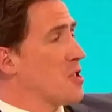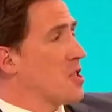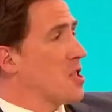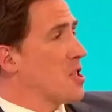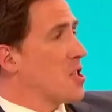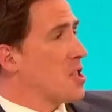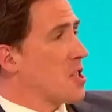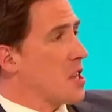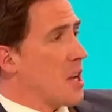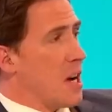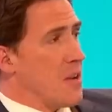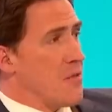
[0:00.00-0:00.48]

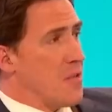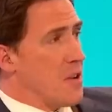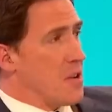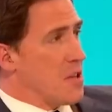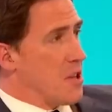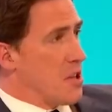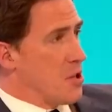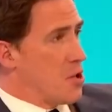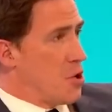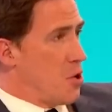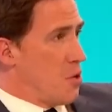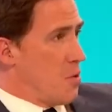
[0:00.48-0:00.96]
discover
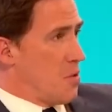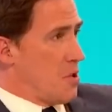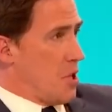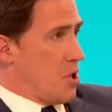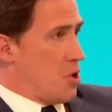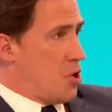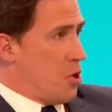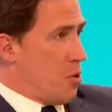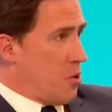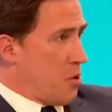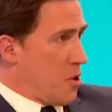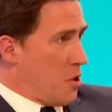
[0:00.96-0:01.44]
that
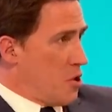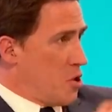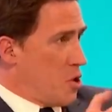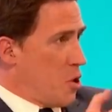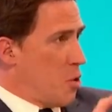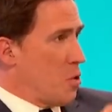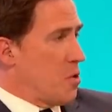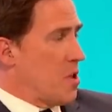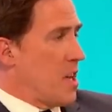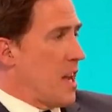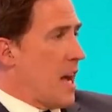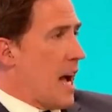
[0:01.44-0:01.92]
you could
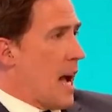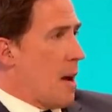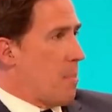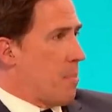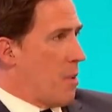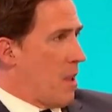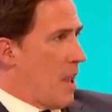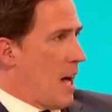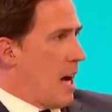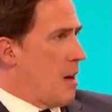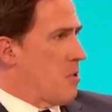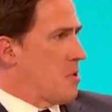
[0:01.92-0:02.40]
do the
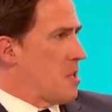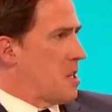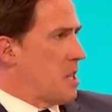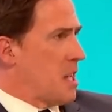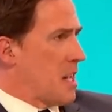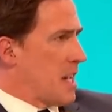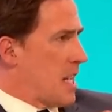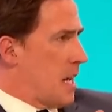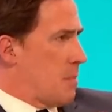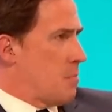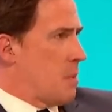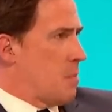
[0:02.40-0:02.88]
apple? How did
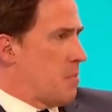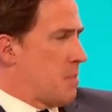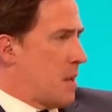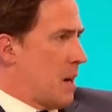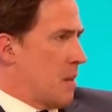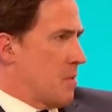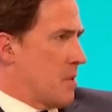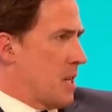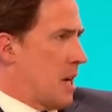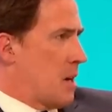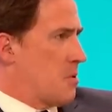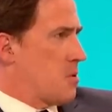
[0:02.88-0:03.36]
it come
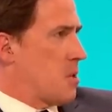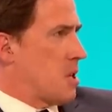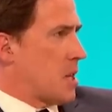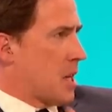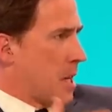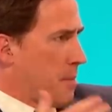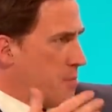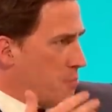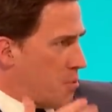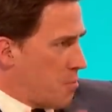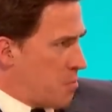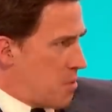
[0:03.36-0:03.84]
about? How did it come to